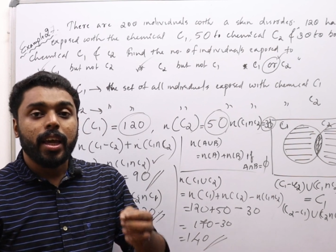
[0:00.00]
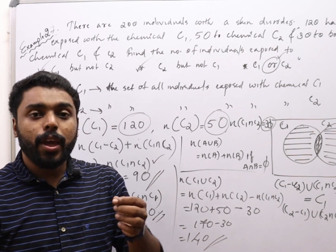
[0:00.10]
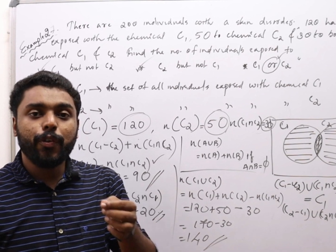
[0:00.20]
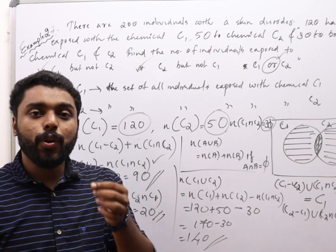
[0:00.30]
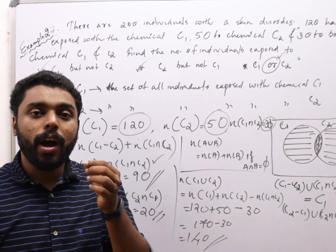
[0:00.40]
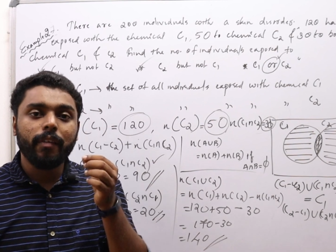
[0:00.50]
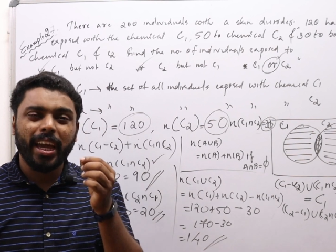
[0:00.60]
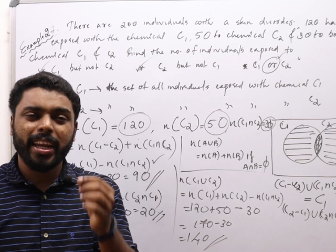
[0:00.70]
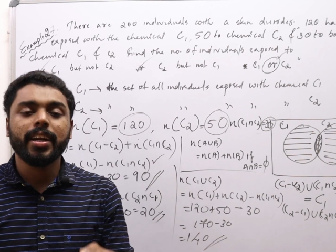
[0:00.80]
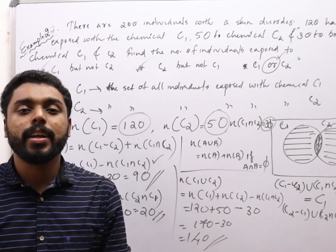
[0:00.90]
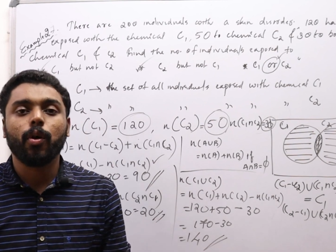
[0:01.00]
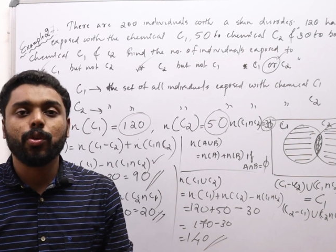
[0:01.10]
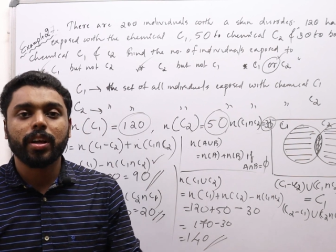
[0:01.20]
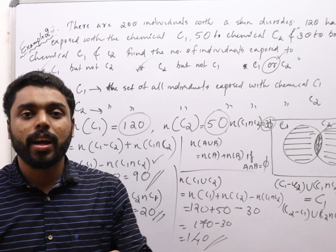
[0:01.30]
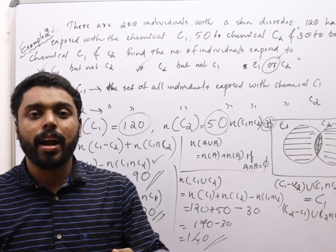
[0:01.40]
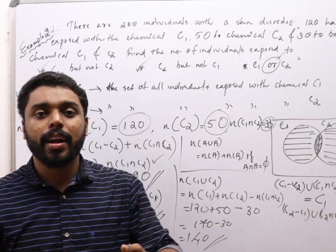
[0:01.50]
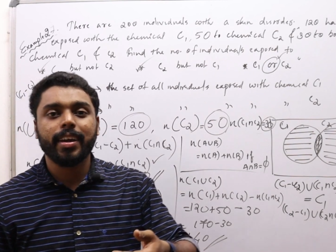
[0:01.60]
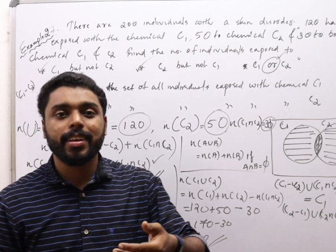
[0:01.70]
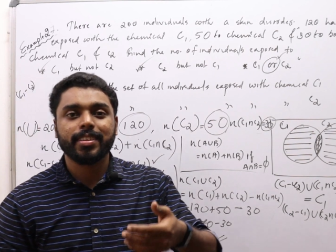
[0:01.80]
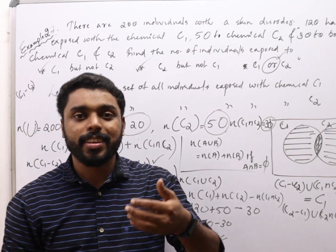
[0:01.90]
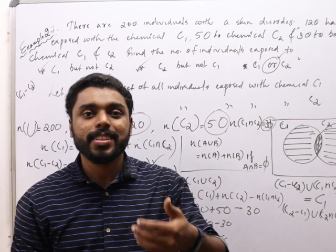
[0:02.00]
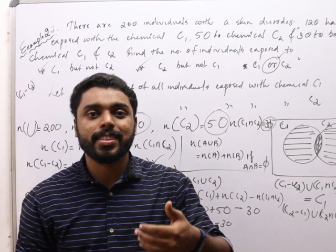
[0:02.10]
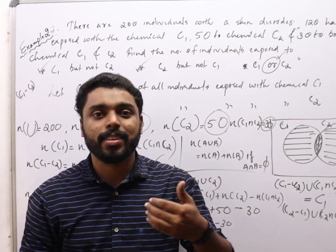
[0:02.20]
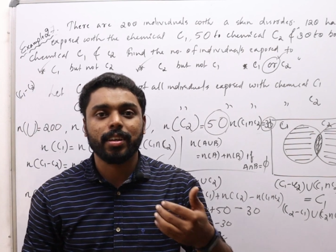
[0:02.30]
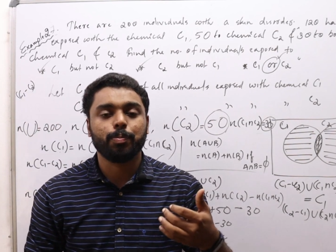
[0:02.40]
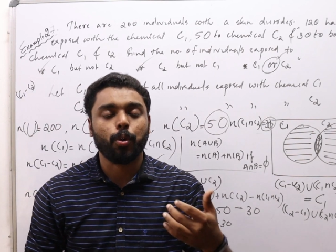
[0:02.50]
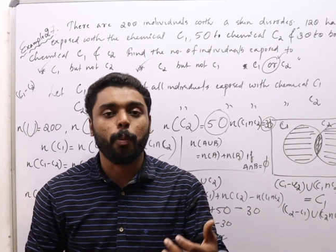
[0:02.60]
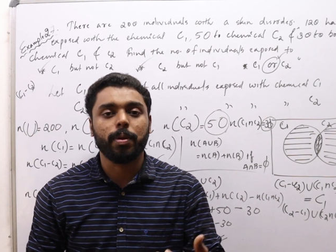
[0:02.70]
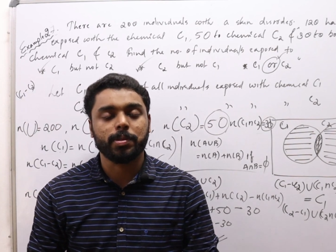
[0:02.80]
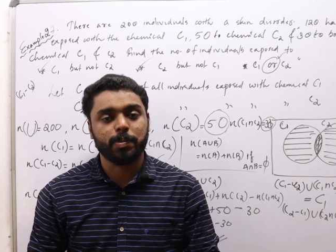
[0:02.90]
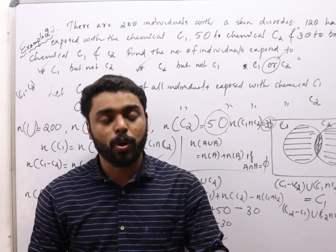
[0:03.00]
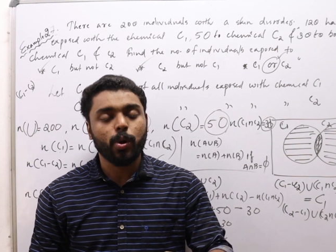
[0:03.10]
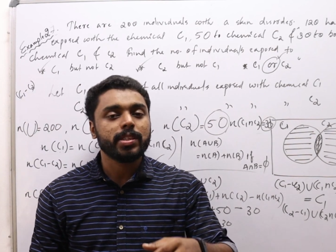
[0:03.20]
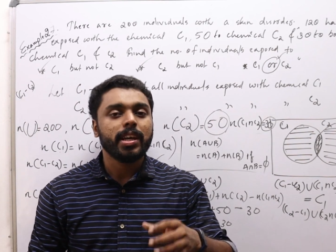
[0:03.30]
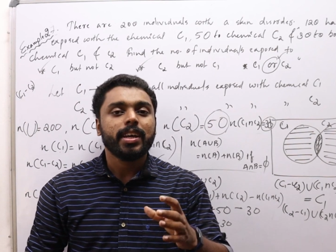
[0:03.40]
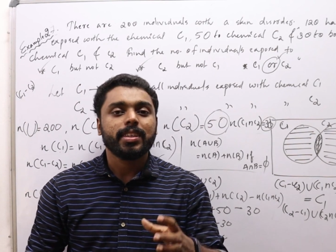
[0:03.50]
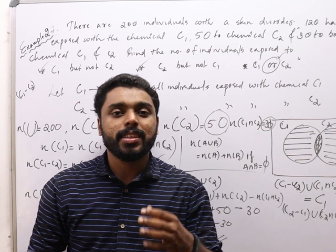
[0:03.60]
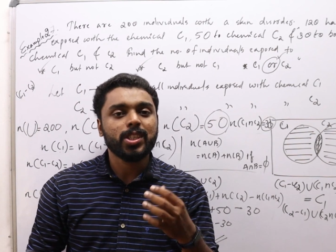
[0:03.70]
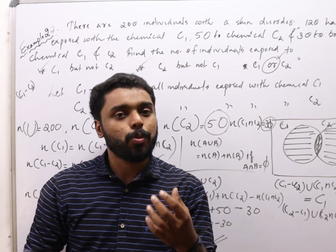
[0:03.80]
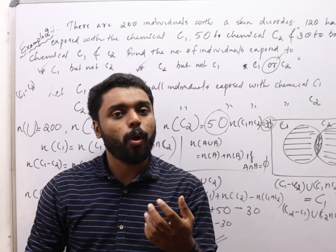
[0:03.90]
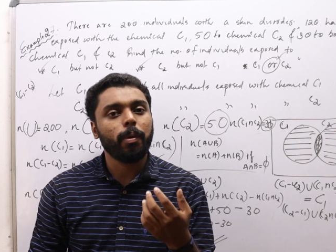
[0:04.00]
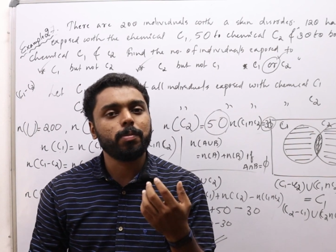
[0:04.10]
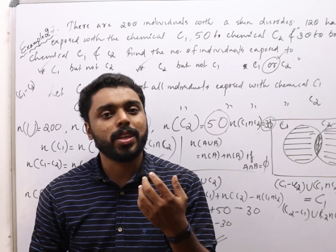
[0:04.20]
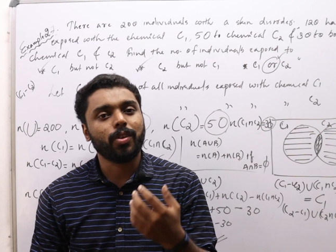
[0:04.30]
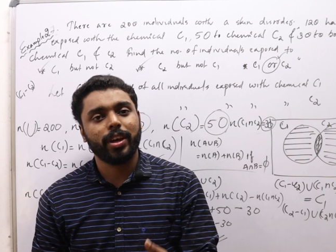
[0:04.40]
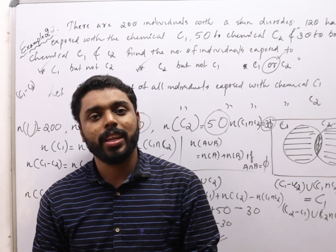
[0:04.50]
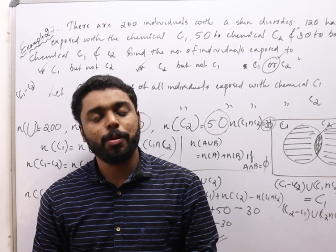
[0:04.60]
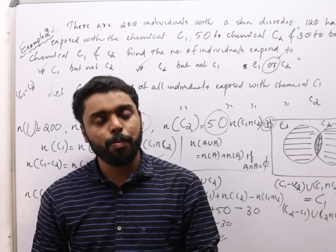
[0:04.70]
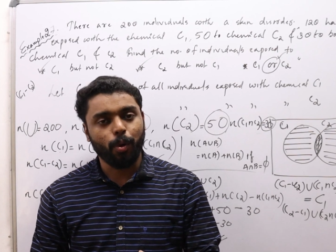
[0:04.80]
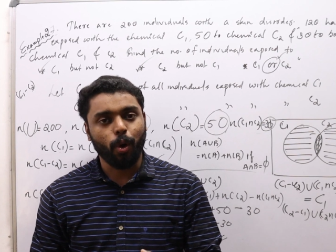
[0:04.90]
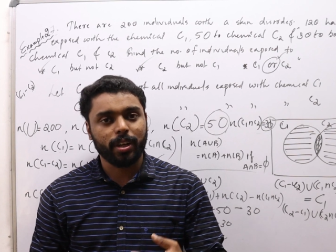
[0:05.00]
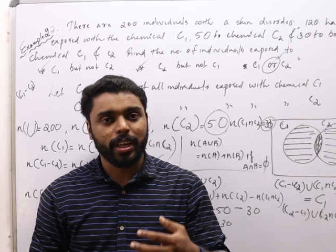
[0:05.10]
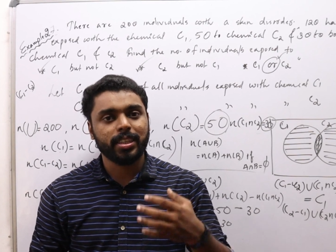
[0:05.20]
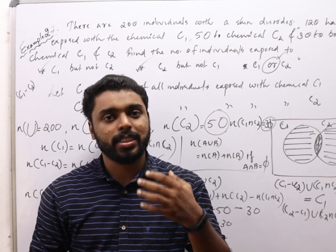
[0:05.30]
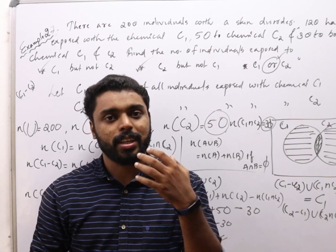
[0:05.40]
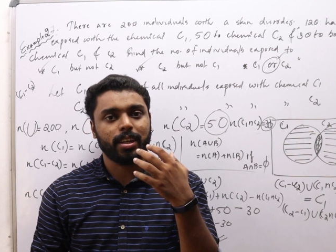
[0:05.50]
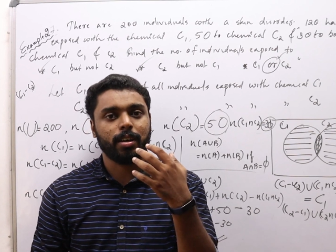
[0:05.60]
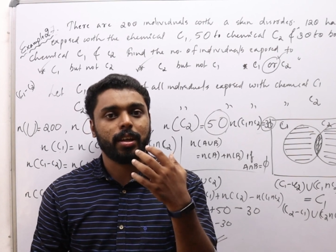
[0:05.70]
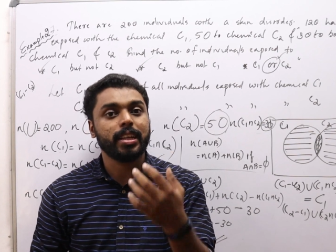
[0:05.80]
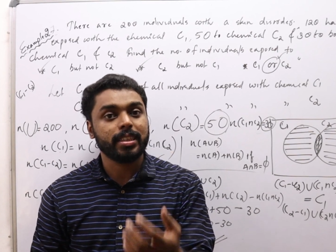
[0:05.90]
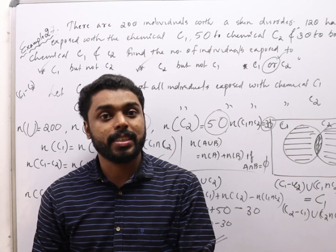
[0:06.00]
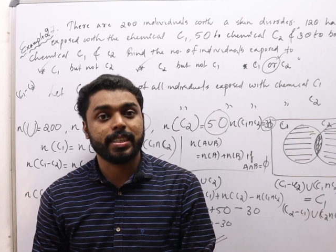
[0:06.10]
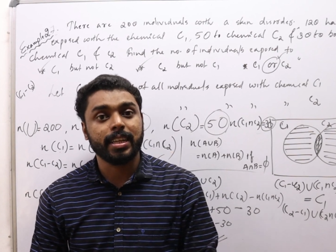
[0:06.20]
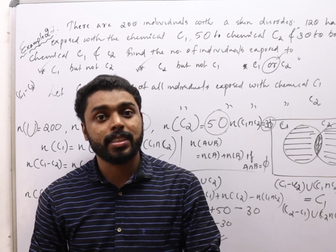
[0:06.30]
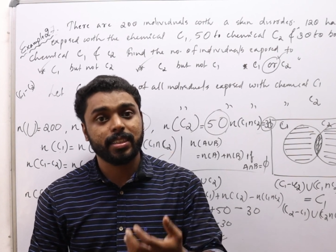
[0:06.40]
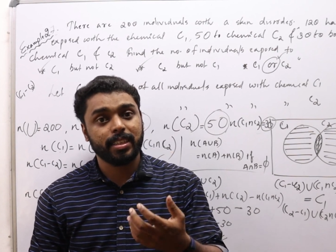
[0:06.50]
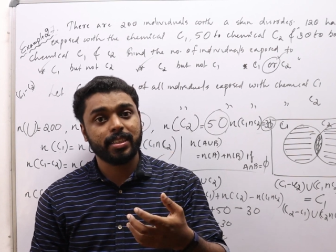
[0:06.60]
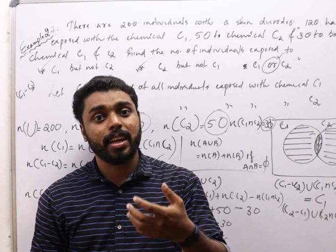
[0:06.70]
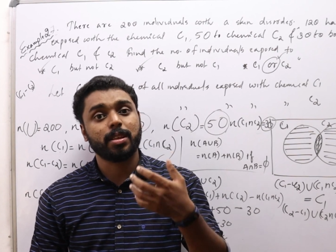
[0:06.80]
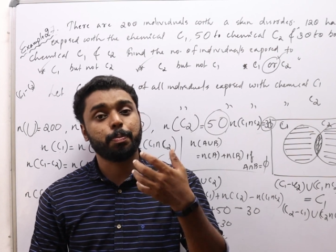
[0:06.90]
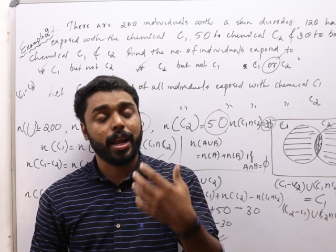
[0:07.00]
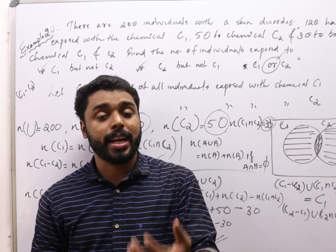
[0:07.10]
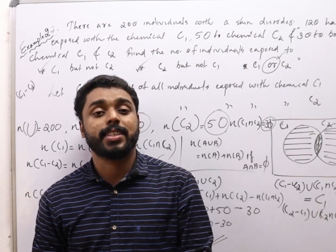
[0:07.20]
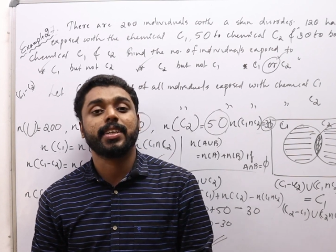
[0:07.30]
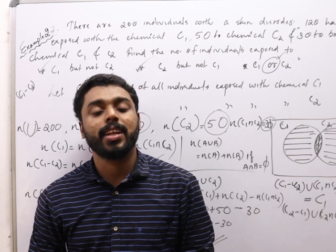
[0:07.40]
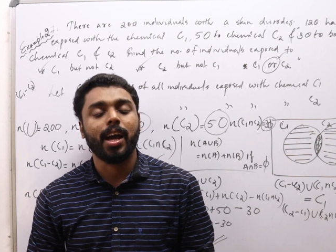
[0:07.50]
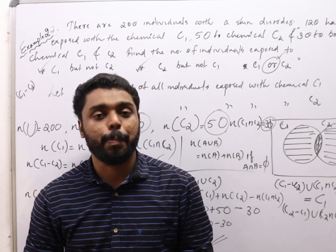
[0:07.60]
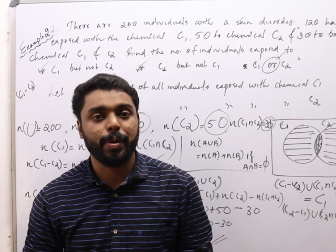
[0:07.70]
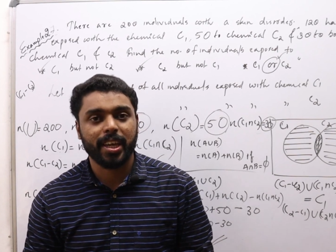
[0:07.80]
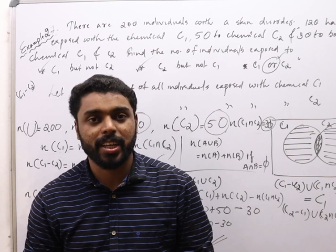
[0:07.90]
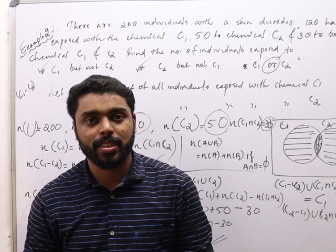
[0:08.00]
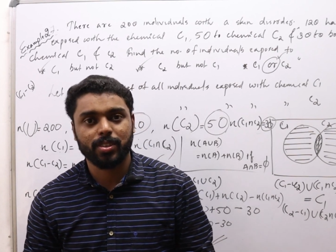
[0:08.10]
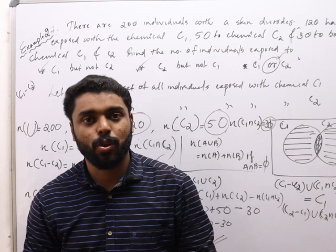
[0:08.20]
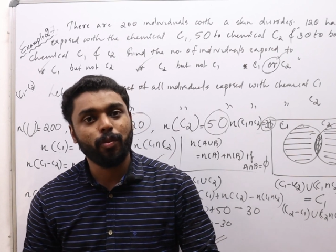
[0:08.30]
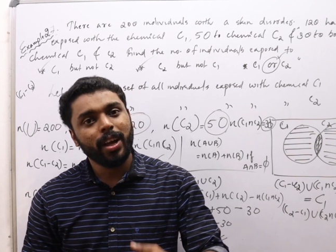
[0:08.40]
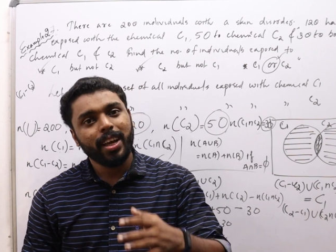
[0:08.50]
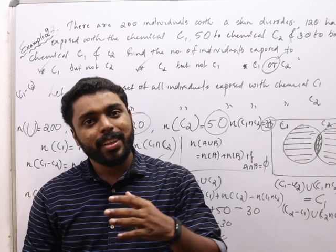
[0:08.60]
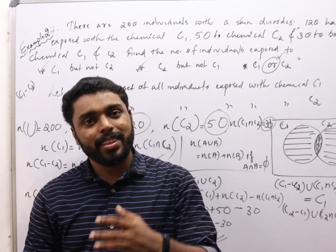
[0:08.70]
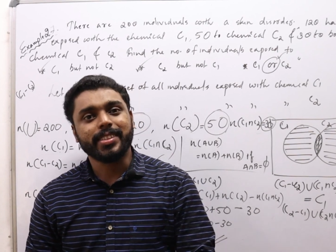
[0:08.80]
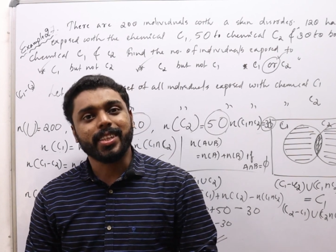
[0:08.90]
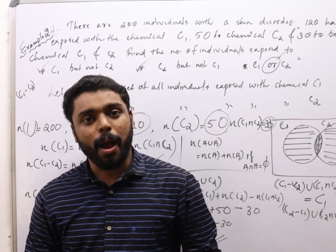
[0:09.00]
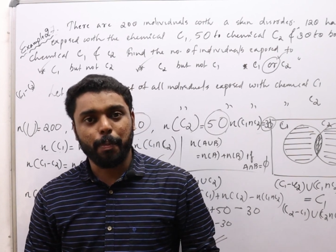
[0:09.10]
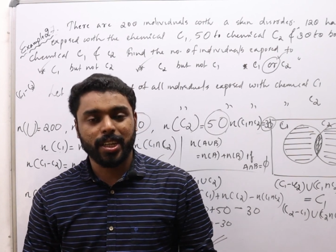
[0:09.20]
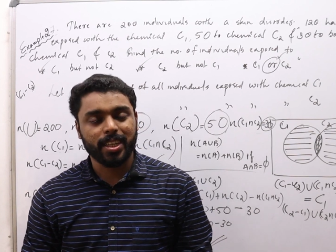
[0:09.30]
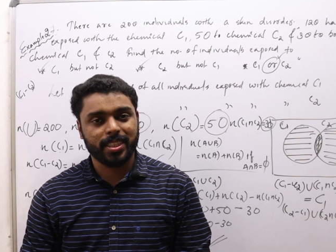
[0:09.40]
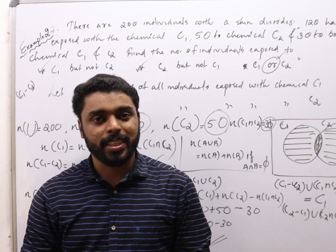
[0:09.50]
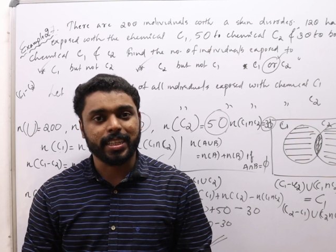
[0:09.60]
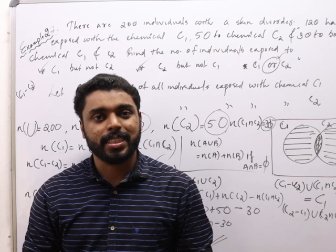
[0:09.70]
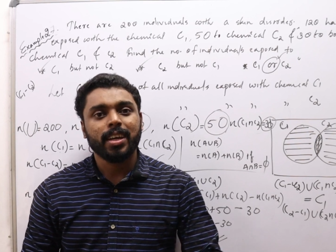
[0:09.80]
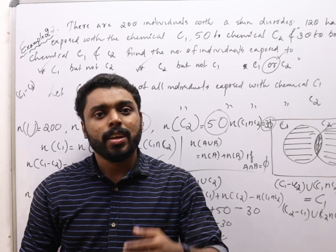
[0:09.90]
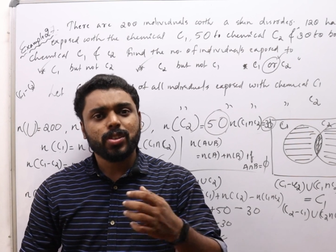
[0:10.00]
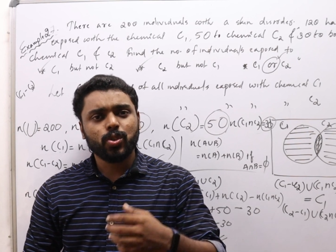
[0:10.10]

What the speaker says: If you have any doubt regarding these problems, because these problems are very important in the sense these are the practical applications of the chapter sets.